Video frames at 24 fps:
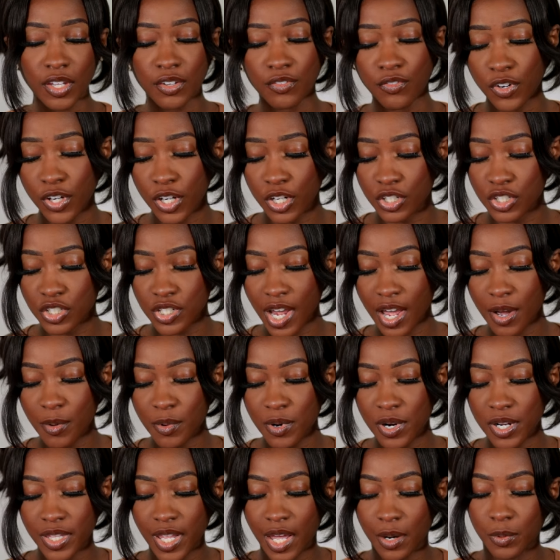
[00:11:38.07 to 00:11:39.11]
for your
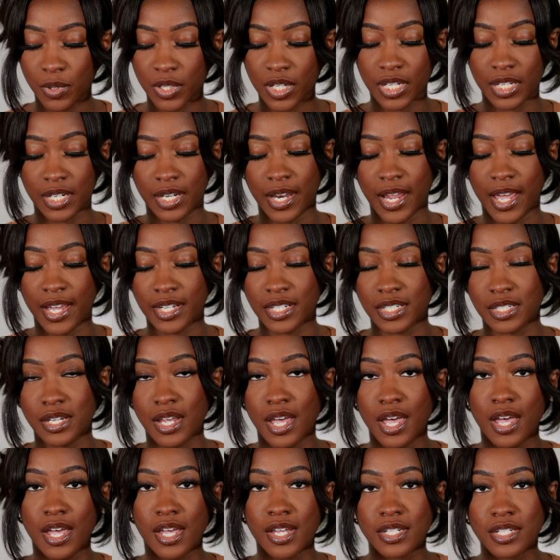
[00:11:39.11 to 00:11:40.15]
shower that will connect
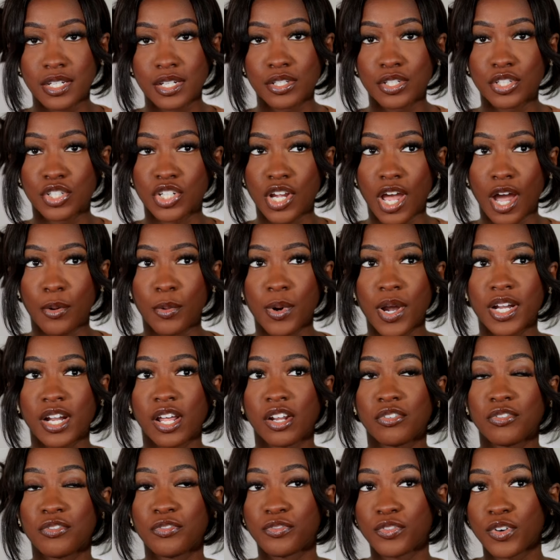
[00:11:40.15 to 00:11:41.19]
to the shower. And at
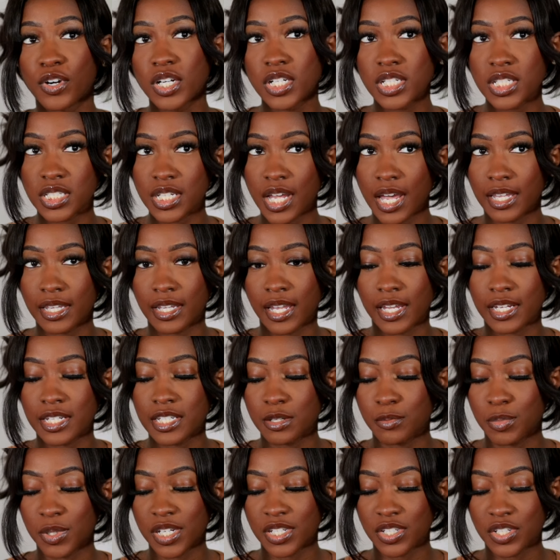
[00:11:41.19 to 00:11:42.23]
first I liked it
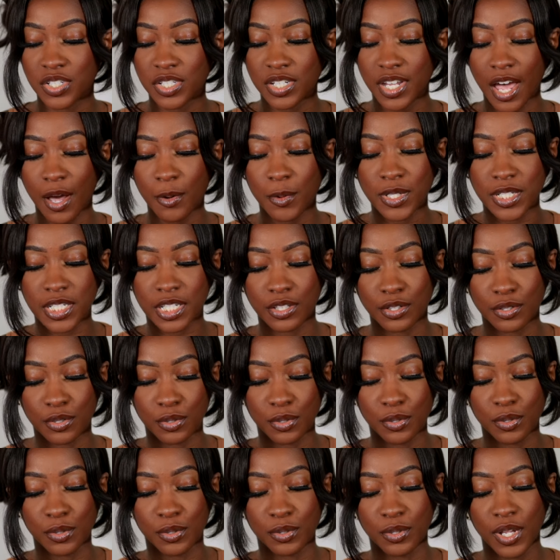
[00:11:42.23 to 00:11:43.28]
because you see how it's a
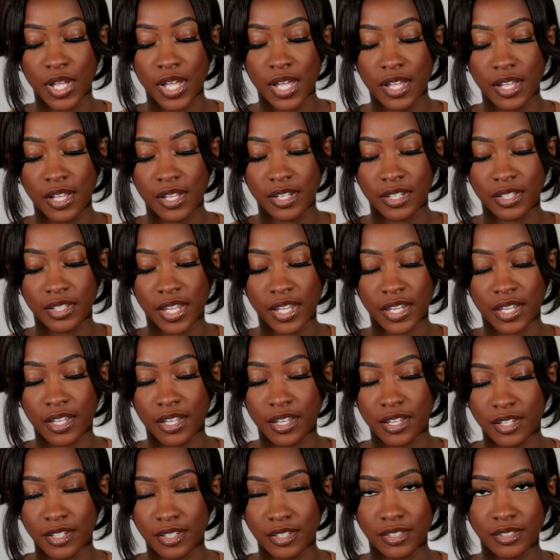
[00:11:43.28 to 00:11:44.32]
little like
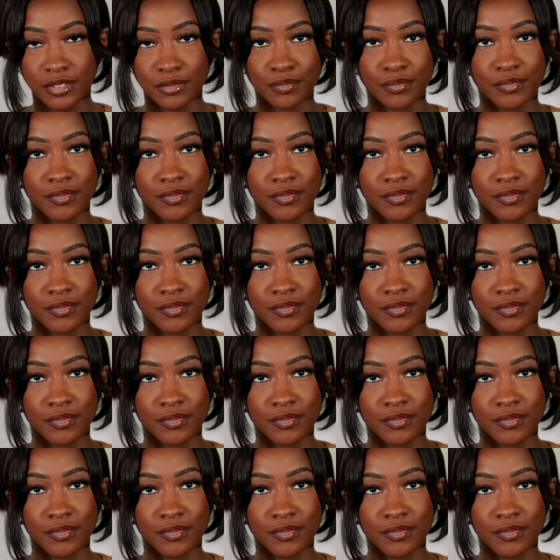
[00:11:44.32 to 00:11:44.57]
a